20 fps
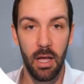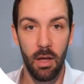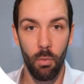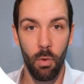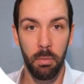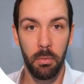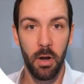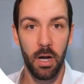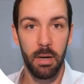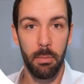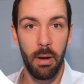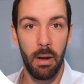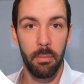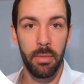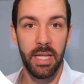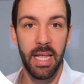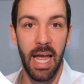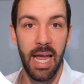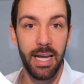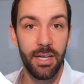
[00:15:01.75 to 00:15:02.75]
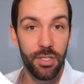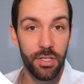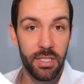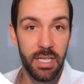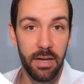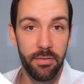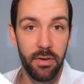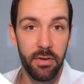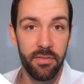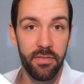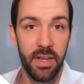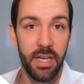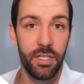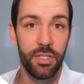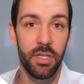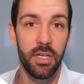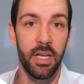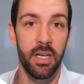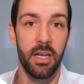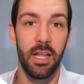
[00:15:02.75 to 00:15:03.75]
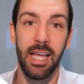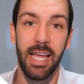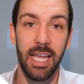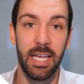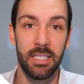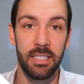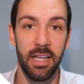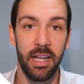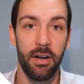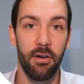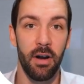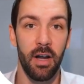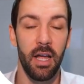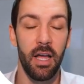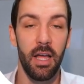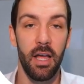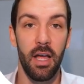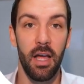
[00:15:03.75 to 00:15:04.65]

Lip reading: What kind of publications have you featured in, etc.